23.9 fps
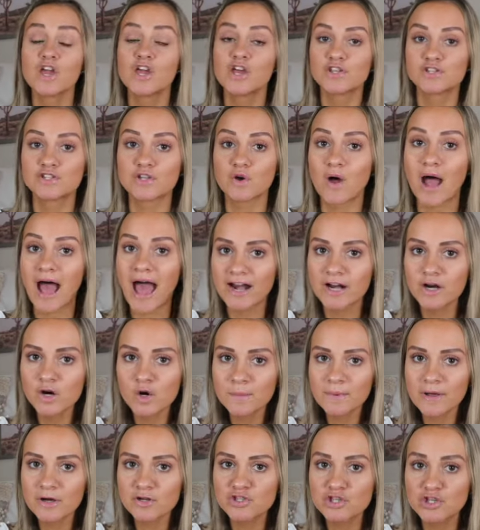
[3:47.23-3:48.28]
So I don't know
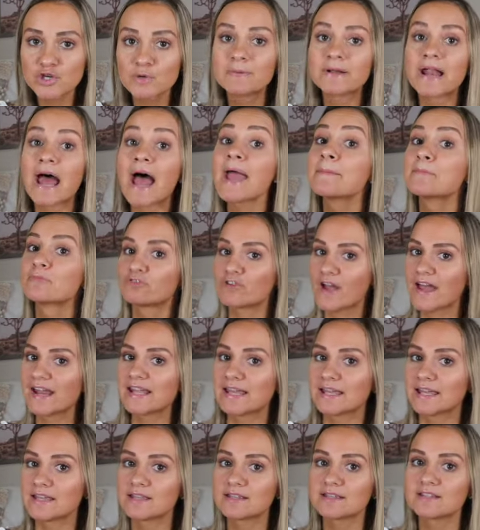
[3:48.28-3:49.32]
about you, but I am
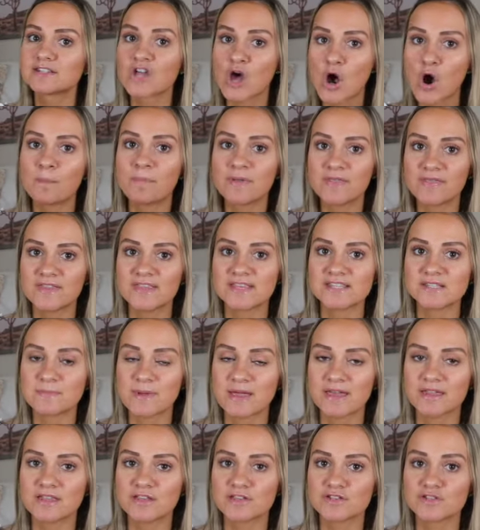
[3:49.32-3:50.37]
ready to open these
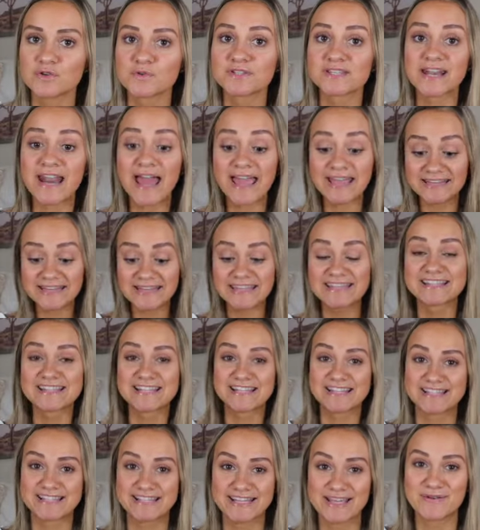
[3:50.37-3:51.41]
bathing suits, and I need to
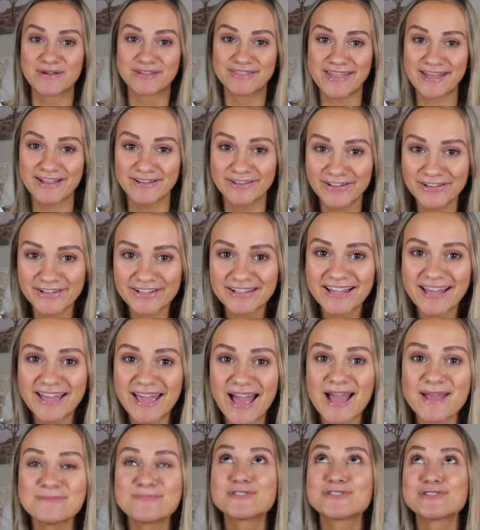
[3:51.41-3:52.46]
see what they look like.
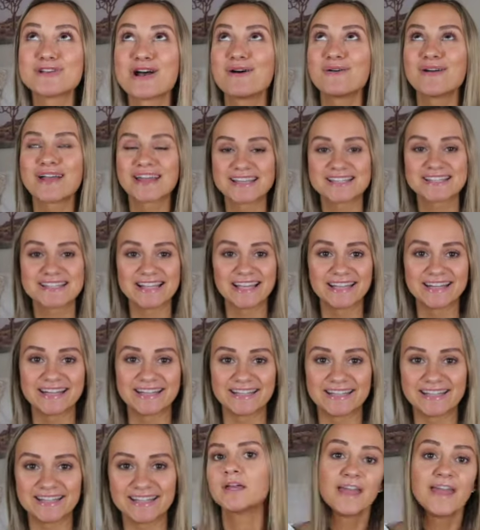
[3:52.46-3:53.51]
I'm so
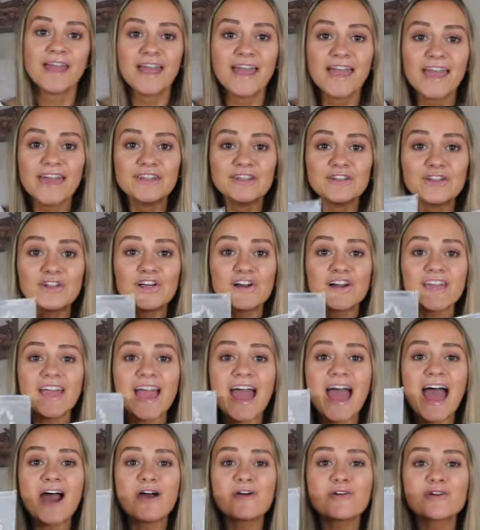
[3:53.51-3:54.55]
excited. And look
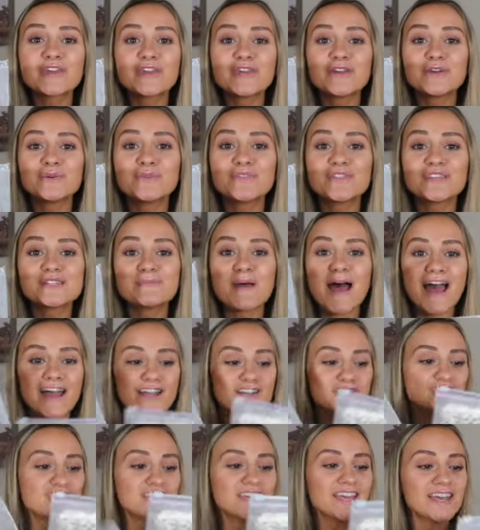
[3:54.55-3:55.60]
how cute this
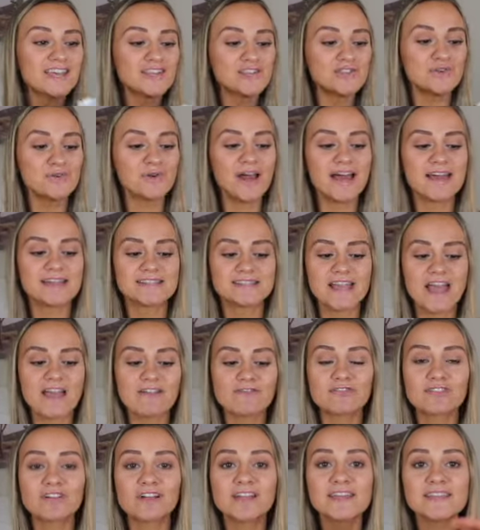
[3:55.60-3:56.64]
packaging is, you guys.
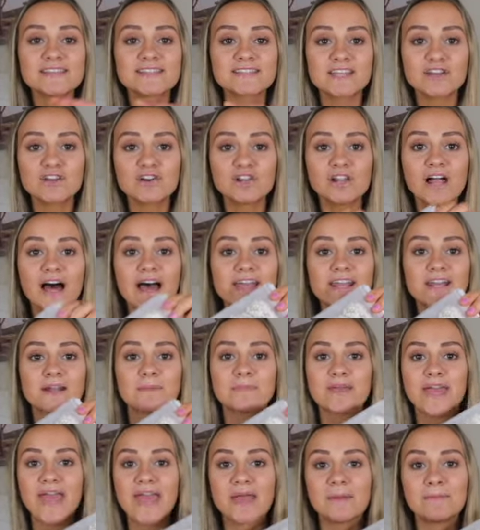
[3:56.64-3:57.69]
Every single item
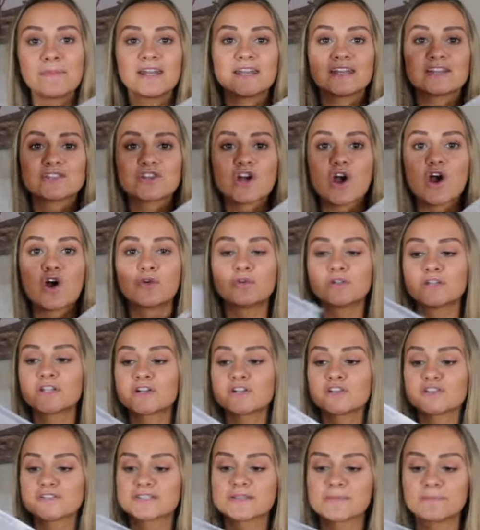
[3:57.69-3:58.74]
came in its own
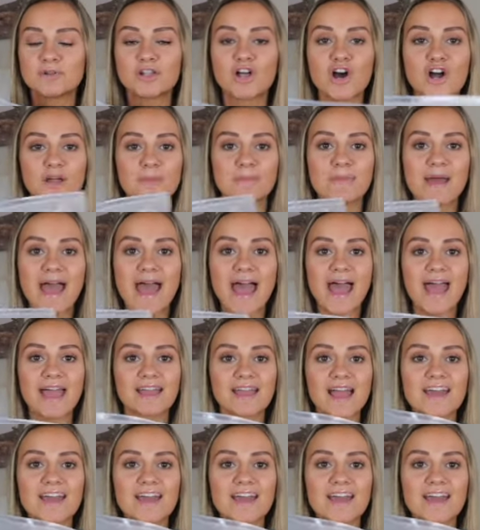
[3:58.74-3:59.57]
little Ziploc bag.